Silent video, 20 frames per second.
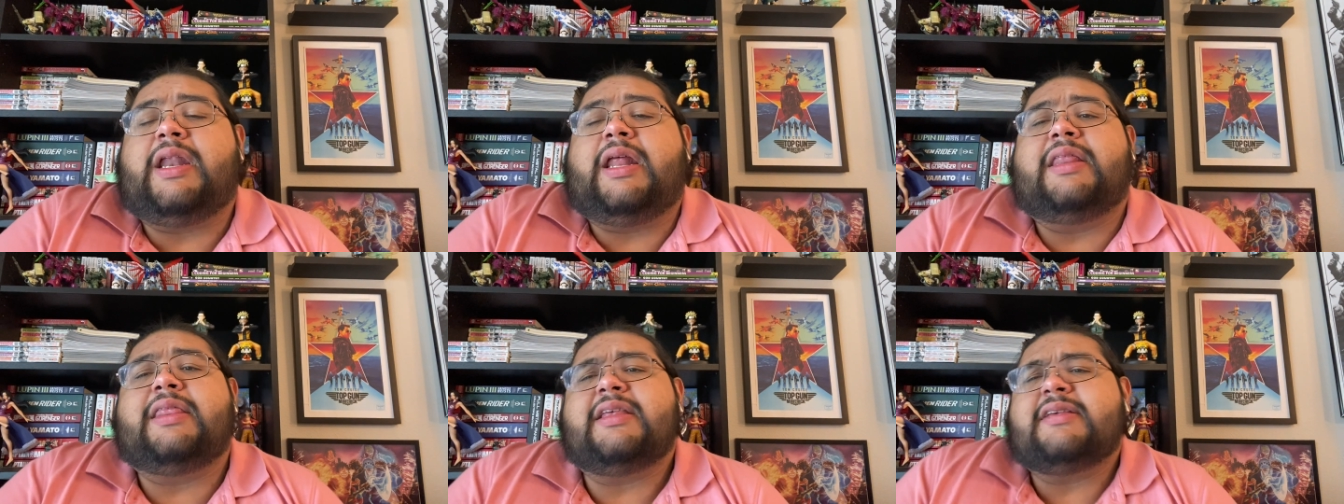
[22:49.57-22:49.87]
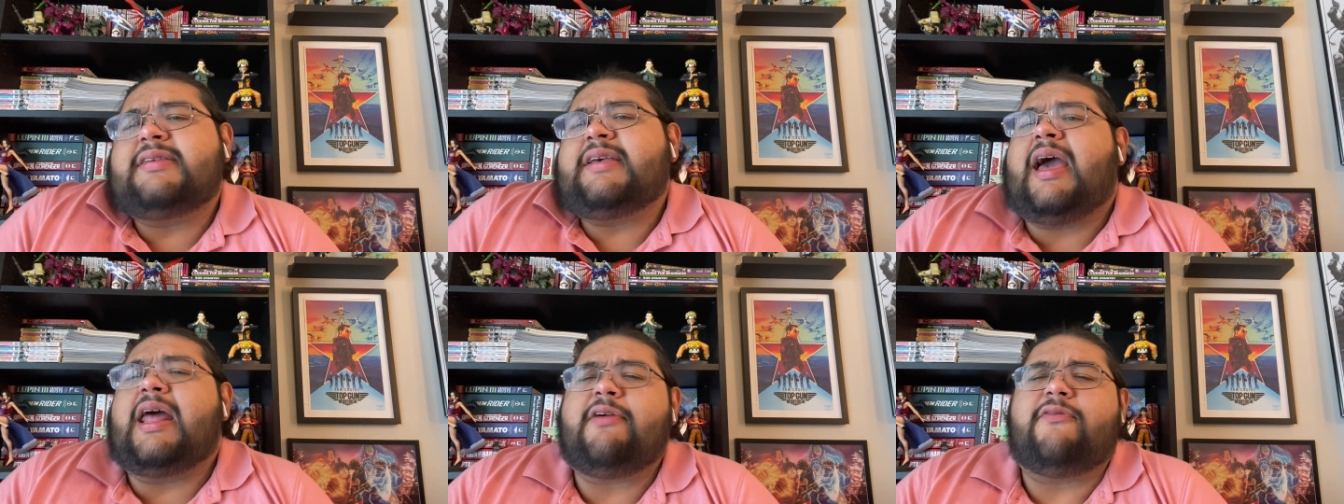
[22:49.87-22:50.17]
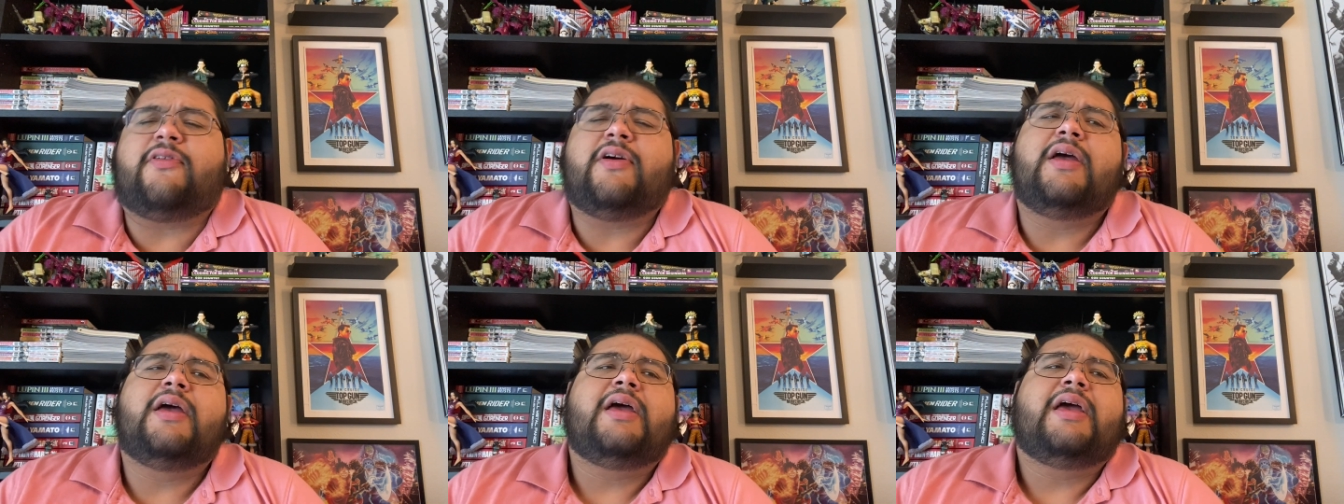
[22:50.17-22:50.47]
And this kind
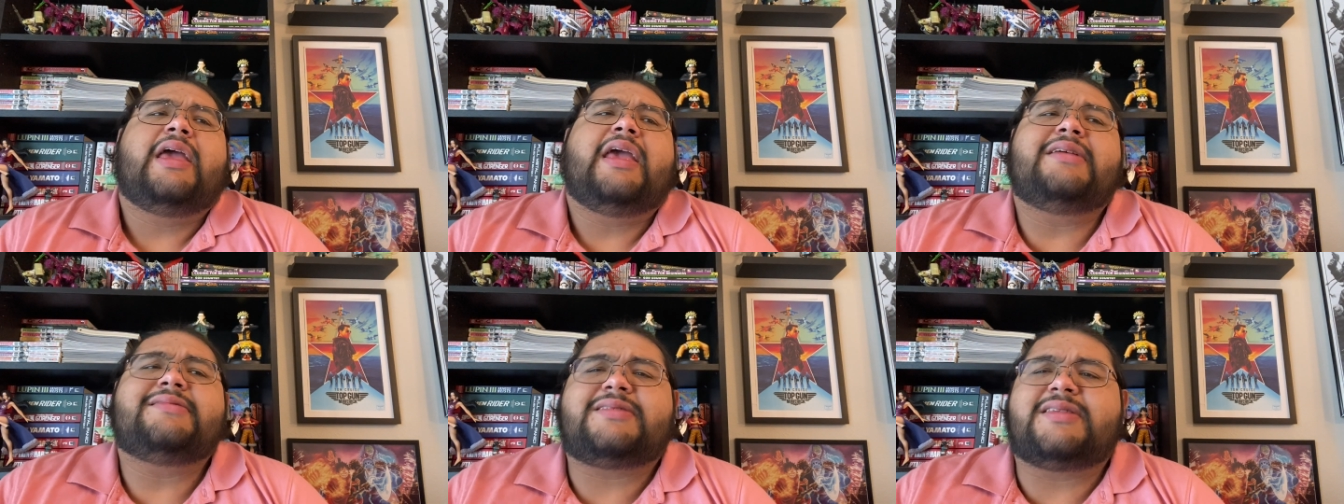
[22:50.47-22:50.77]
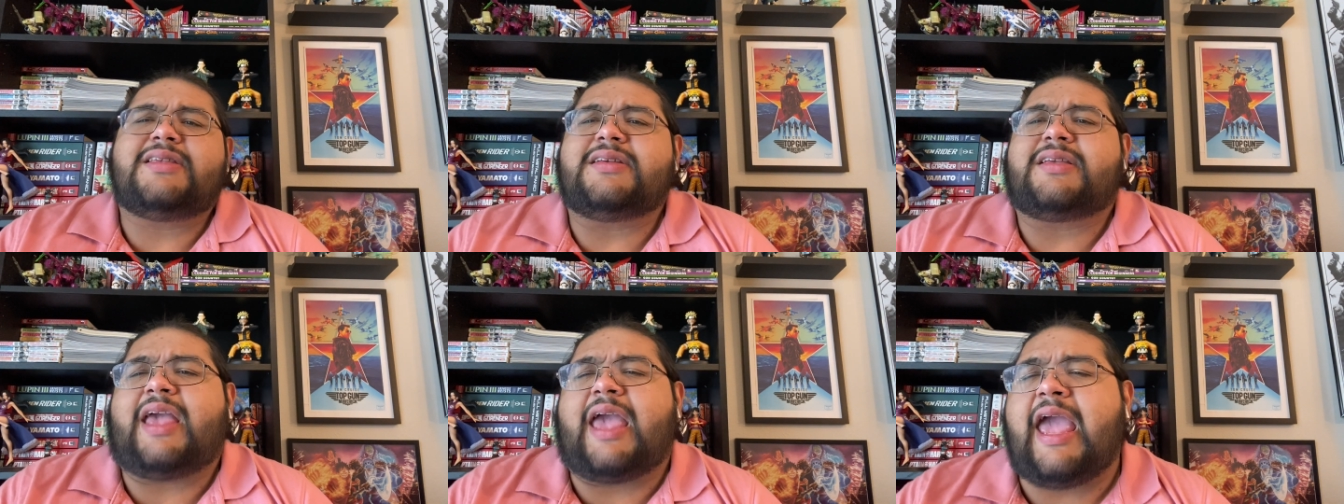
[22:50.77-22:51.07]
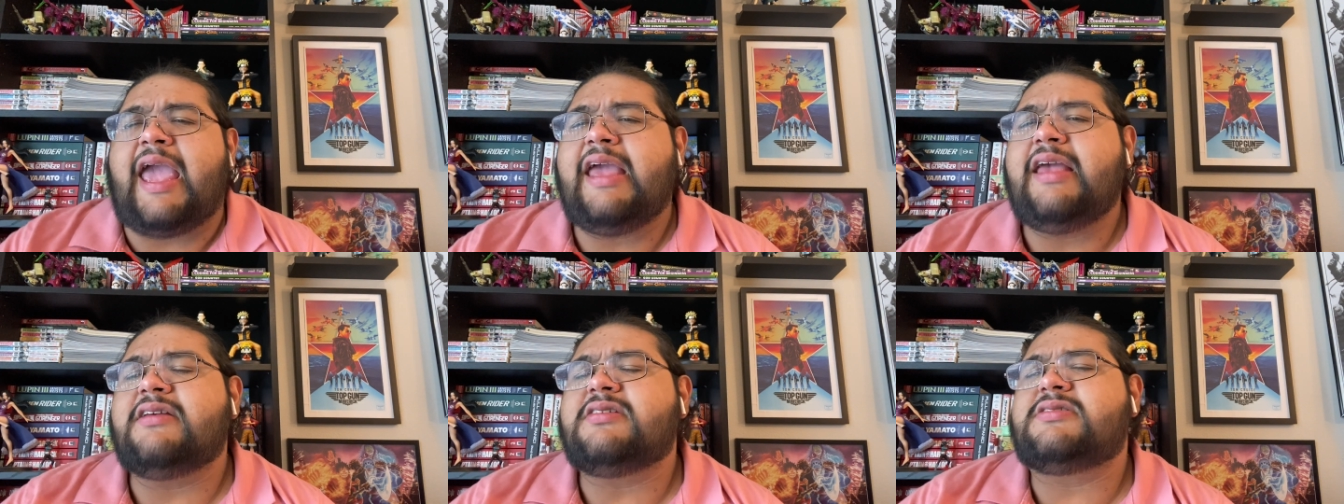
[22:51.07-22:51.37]
of is the
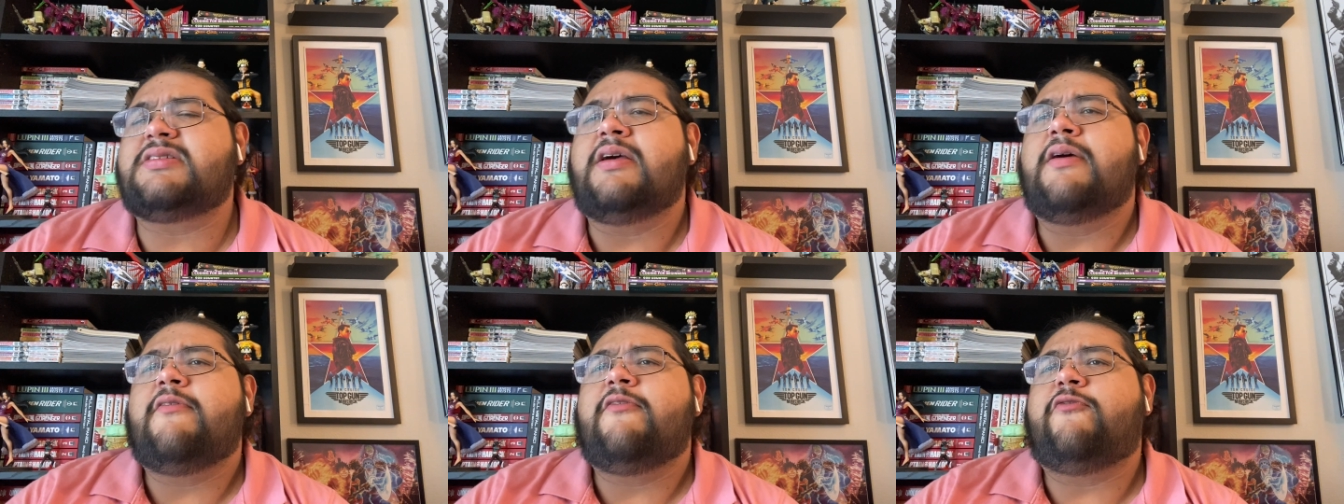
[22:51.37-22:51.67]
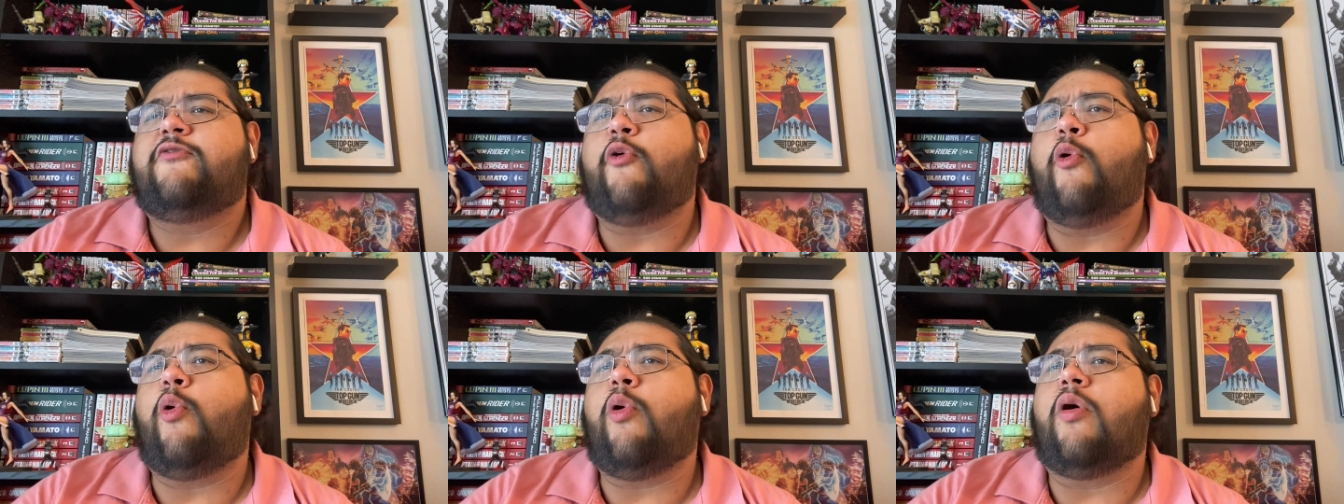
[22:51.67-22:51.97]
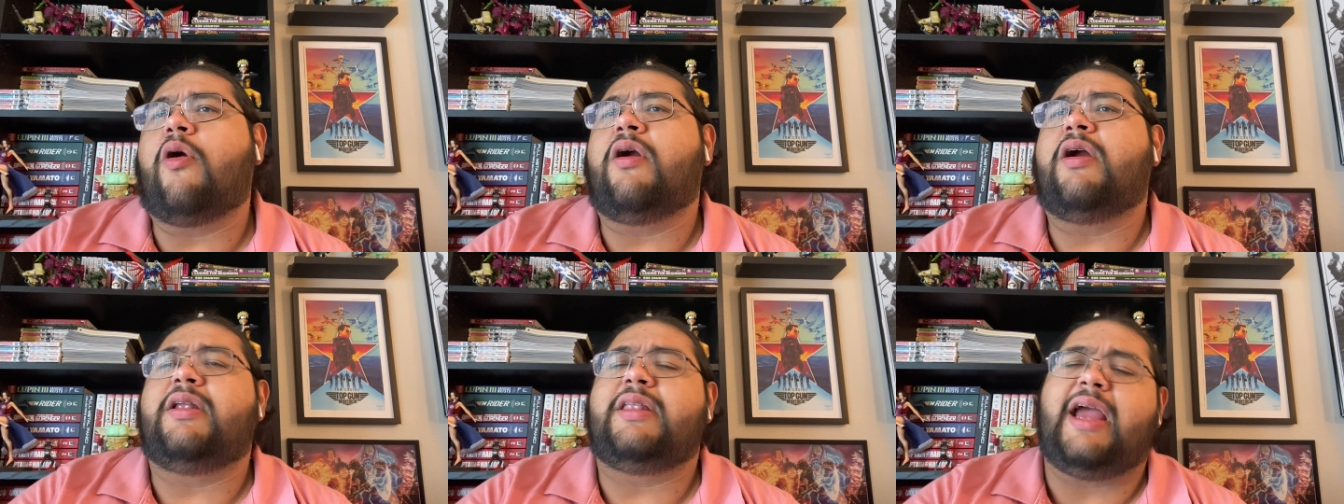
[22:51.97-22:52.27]
case
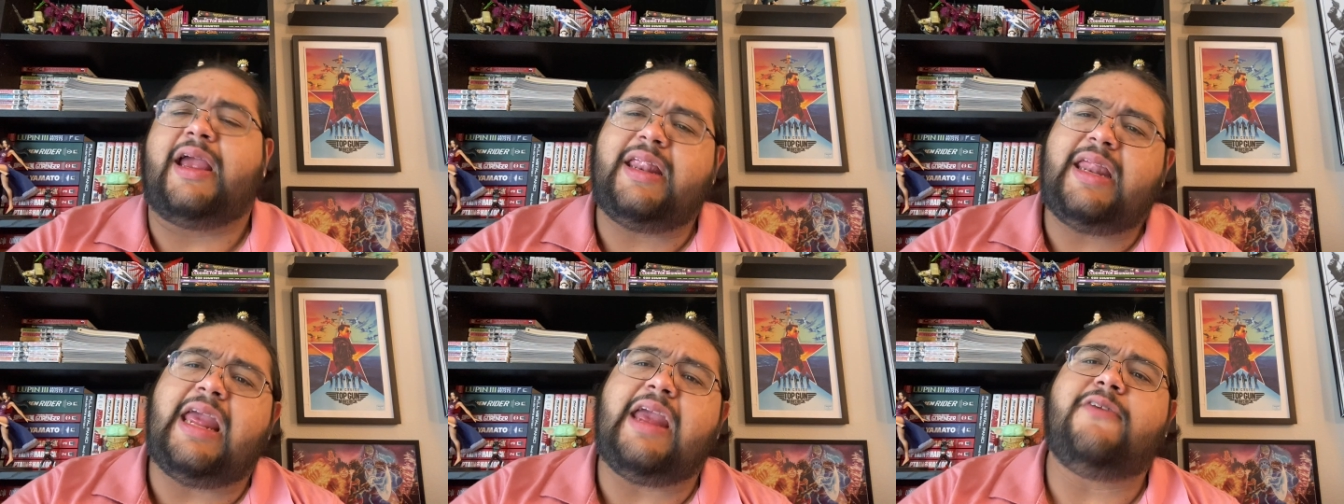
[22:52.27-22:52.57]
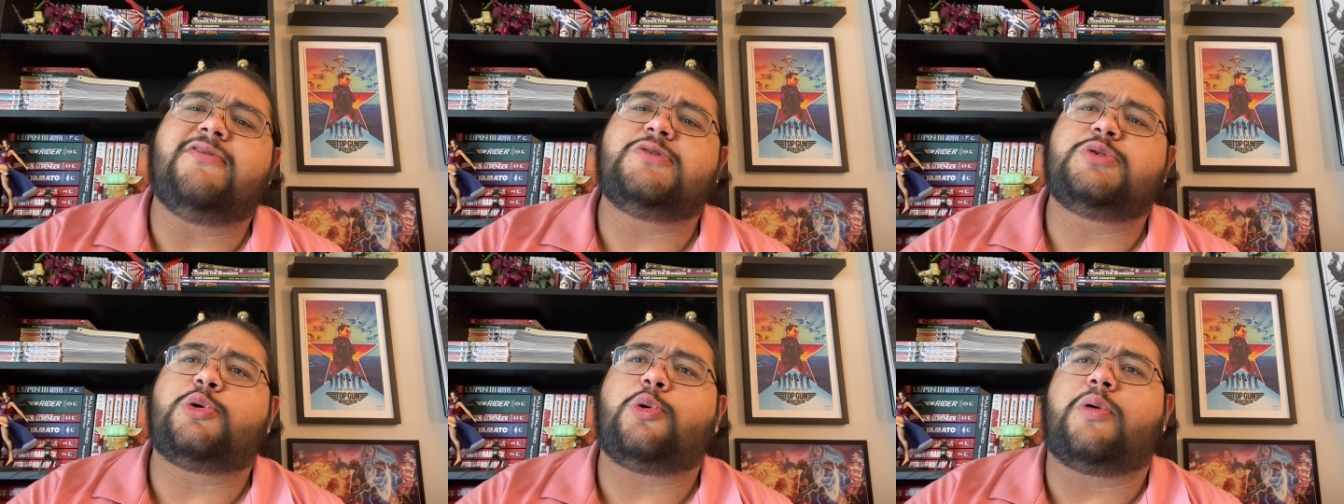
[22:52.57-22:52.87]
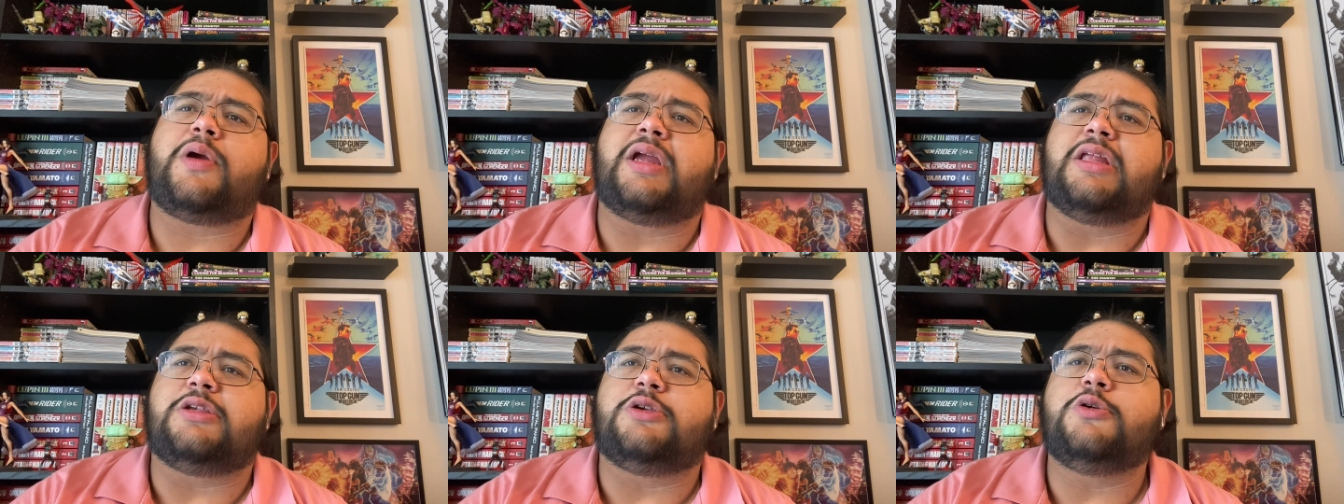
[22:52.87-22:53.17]
for Nynaeve's
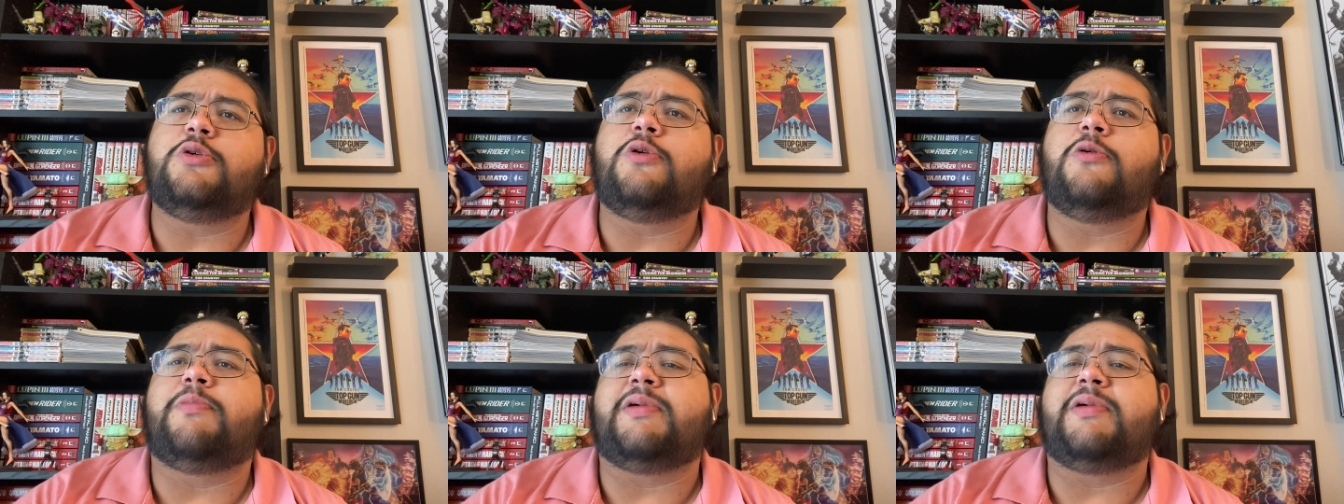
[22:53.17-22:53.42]
story too,